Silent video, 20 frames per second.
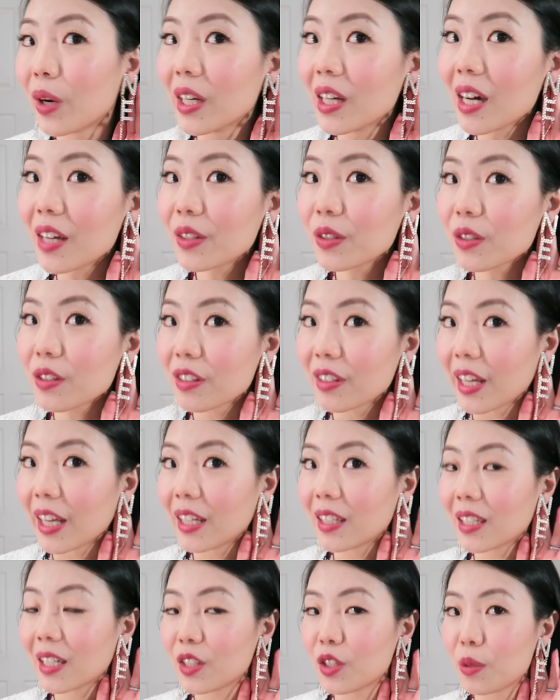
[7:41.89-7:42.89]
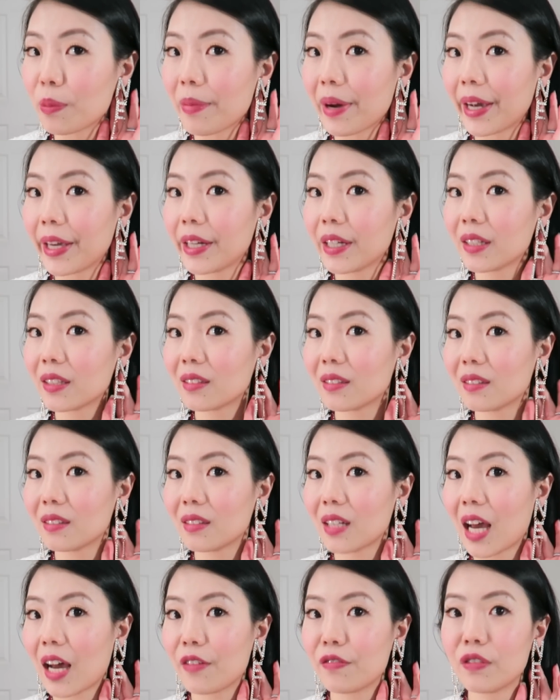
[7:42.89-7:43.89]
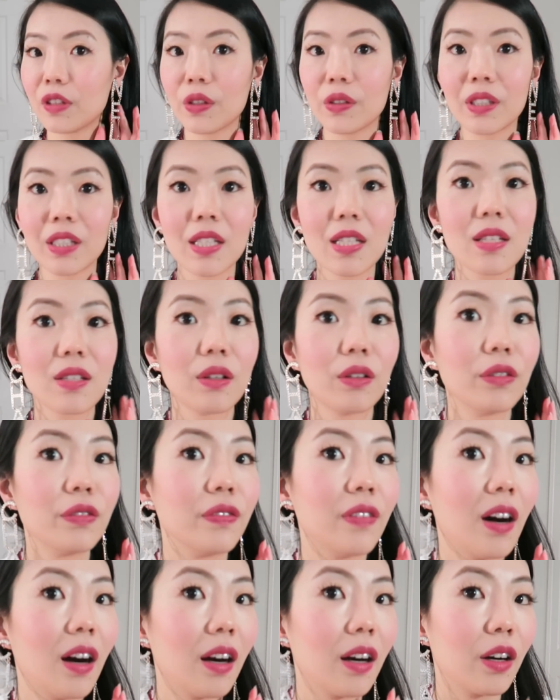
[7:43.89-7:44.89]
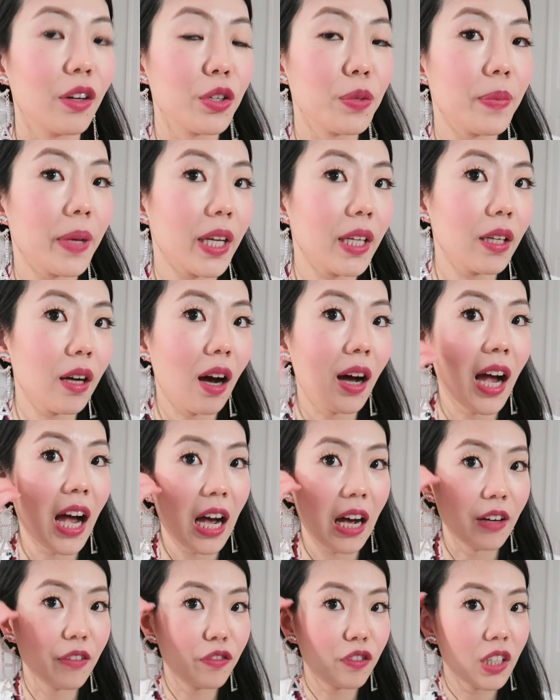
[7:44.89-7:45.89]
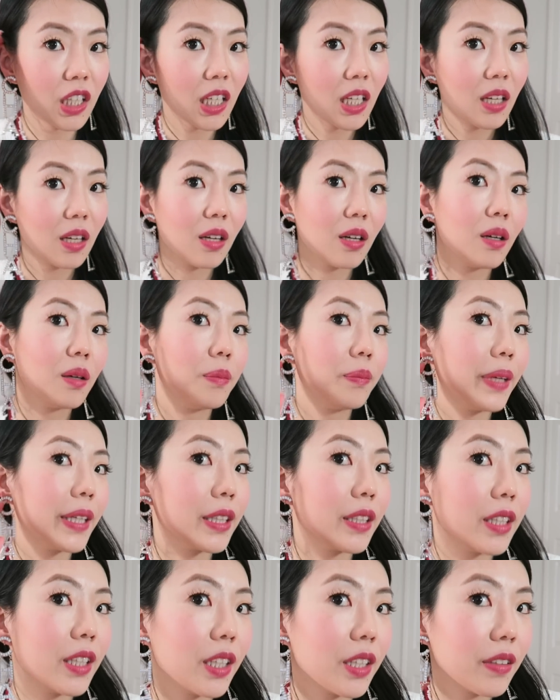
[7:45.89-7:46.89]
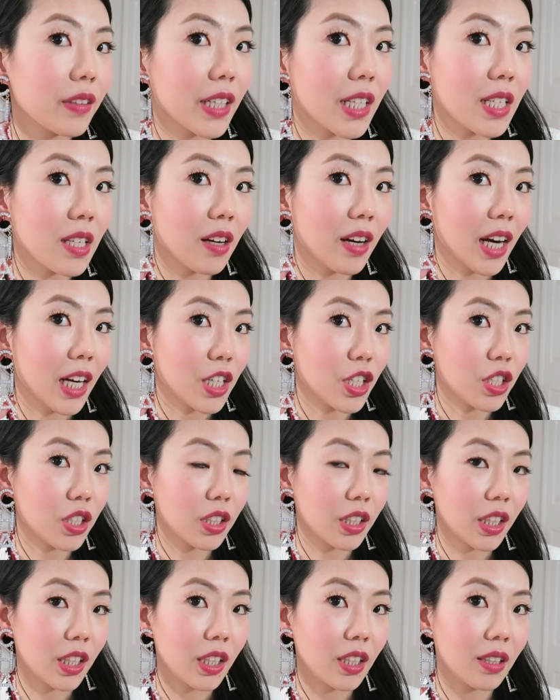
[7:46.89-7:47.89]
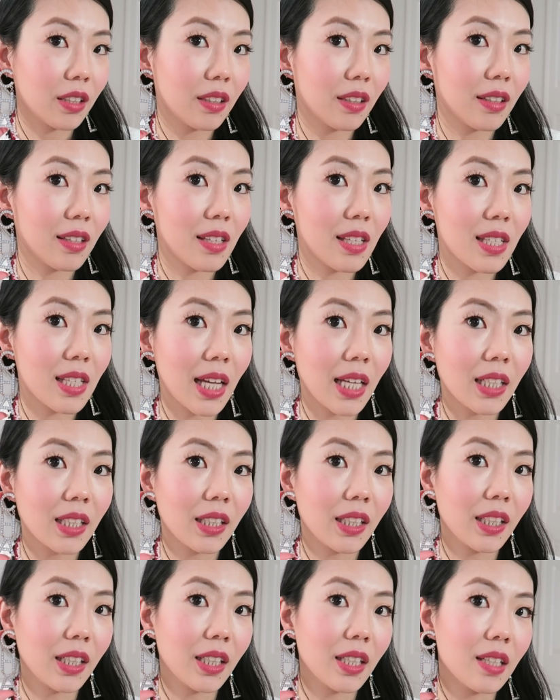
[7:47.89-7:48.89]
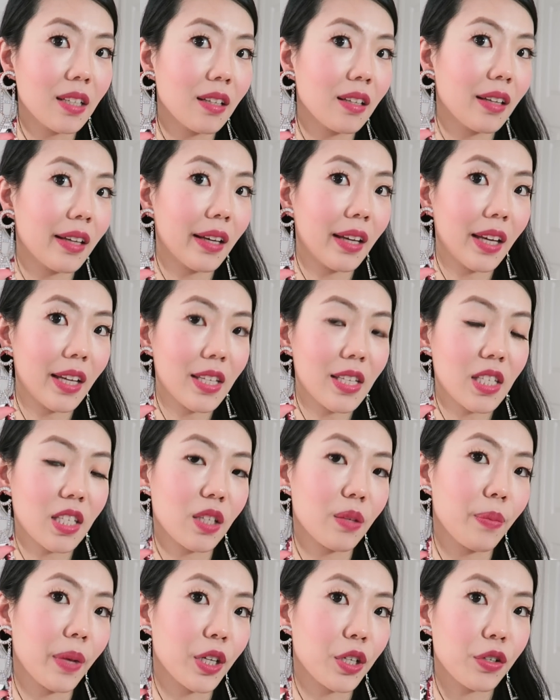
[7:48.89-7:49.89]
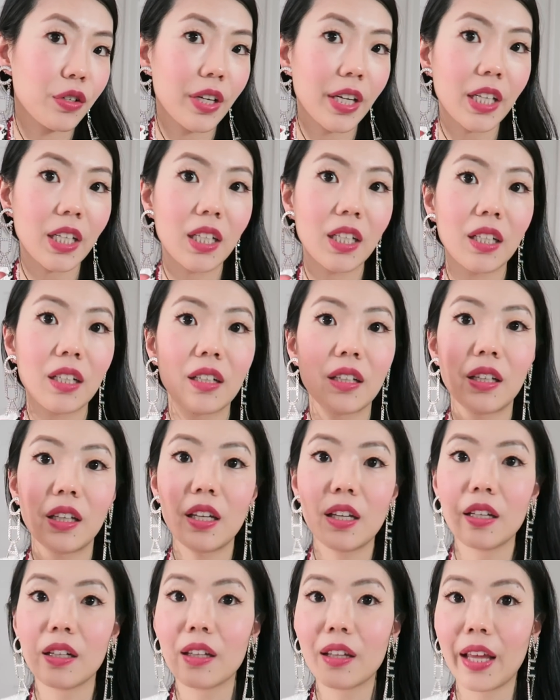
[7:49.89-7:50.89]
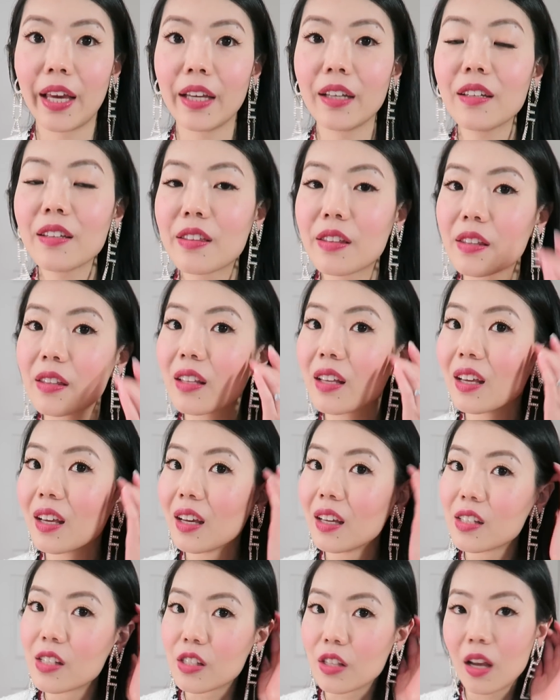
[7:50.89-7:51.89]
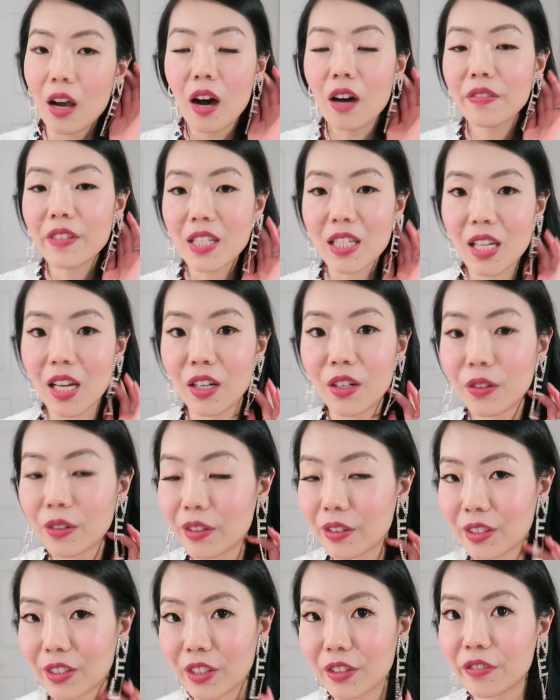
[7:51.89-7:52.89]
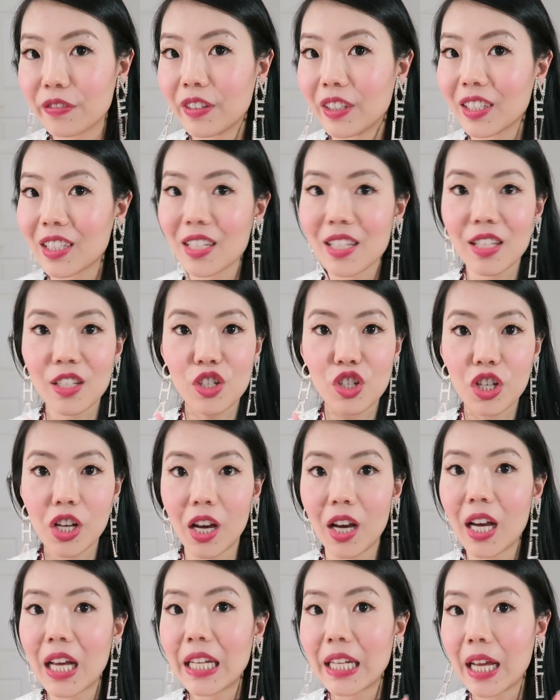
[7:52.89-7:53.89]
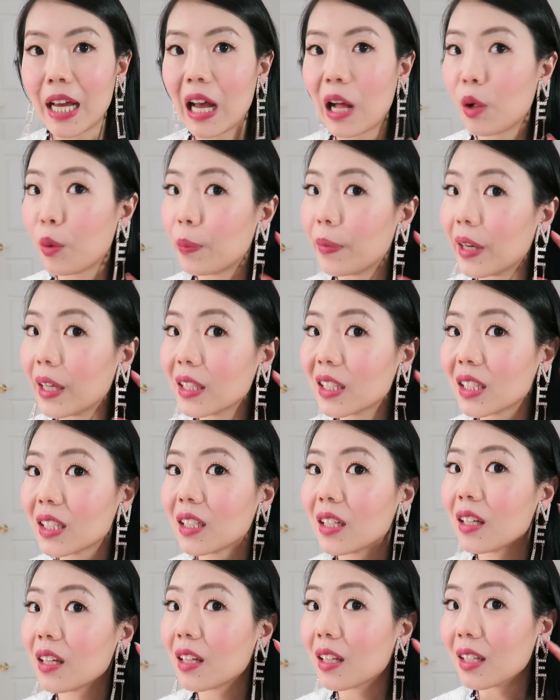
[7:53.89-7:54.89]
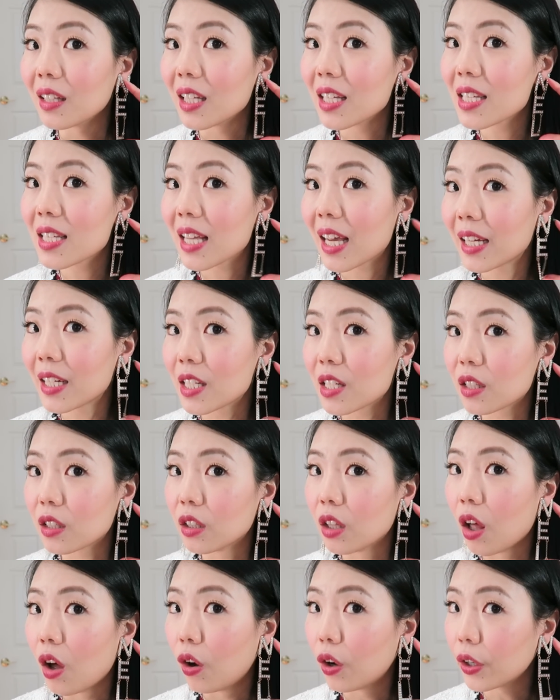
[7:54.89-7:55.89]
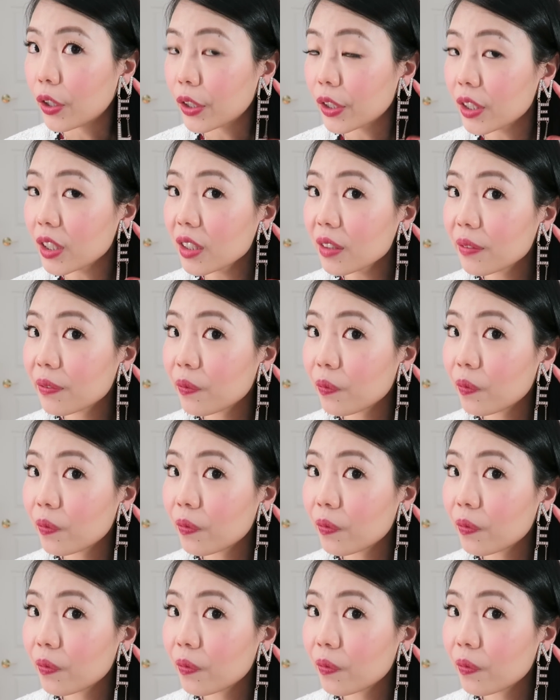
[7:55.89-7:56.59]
One other thing that you might have noticed so far, or you may not have, but the earrings are actually slightly asymmetric in length. So obviously I know they're different because it's Chanel, but this side is longer,